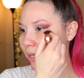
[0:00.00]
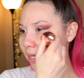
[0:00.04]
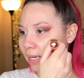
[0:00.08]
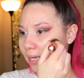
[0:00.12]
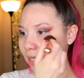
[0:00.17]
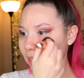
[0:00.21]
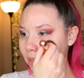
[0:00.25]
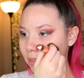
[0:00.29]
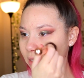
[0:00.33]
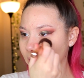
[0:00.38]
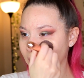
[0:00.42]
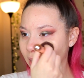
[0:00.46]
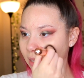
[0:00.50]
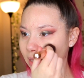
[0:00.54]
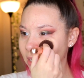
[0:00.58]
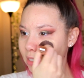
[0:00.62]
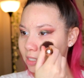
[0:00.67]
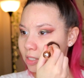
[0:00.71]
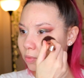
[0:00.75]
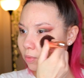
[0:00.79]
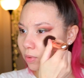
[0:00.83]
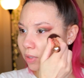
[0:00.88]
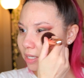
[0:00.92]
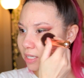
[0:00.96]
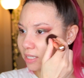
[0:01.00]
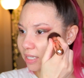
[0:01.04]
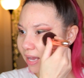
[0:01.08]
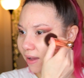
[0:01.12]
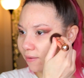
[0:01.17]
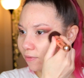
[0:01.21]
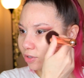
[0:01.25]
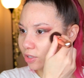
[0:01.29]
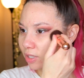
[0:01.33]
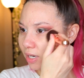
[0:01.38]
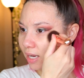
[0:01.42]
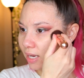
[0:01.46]
it, and this one is
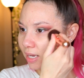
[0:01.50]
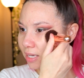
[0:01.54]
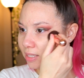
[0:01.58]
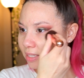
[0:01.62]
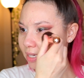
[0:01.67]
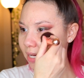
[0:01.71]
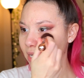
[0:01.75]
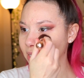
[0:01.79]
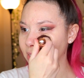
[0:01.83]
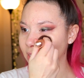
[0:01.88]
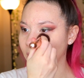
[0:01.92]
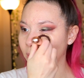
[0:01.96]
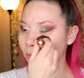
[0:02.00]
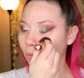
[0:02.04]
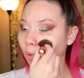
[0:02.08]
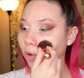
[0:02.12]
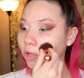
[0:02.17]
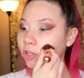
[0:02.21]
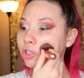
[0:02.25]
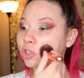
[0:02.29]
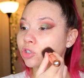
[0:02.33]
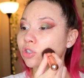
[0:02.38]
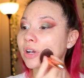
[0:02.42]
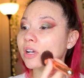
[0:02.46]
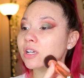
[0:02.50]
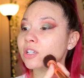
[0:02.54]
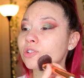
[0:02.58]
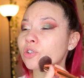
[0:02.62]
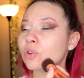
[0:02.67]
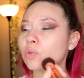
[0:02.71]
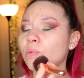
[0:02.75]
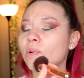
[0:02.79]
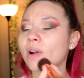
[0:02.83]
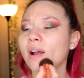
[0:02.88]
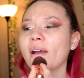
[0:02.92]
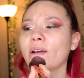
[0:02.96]
advertised as a
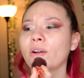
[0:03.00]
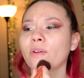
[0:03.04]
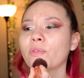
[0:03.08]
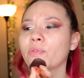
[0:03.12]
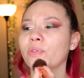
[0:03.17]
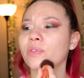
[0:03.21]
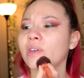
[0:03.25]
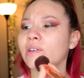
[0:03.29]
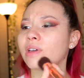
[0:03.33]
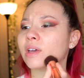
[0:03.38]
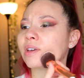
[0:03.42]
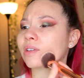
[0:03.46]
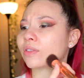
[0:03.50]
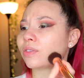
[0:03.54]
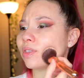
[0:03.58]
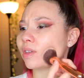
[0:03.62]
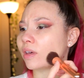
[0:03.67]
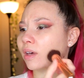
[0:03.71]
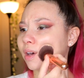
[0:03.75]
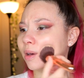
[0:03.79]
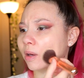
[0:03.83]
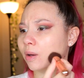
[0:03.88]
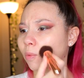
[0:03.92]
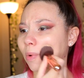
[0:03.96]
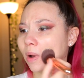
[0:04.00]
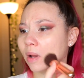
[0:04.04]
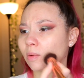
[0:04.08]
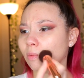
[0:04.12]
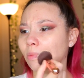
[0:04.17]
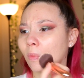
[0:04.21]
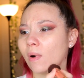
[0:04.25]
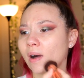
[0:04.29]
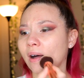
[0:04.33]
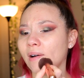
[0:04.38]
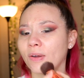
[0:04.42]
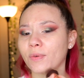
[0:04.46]
moisturizer, where I don't think the Wet
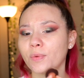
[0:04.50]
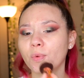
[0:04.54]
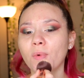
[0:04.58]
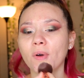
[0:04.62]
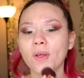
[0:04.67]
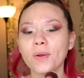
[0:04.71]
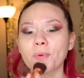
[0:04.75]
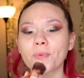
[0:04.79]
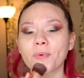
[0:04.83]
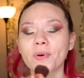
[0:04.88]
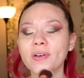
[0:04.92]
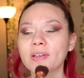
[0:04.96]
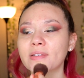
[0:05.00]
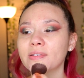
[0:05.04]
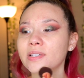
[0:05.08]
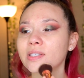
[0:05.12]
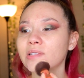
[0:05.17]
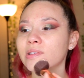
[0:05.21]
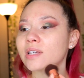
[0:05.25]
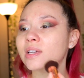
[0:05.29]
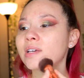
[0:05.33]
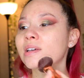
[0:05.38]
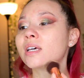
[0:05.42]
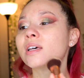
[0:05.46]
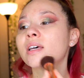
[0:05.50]
n Wild one was.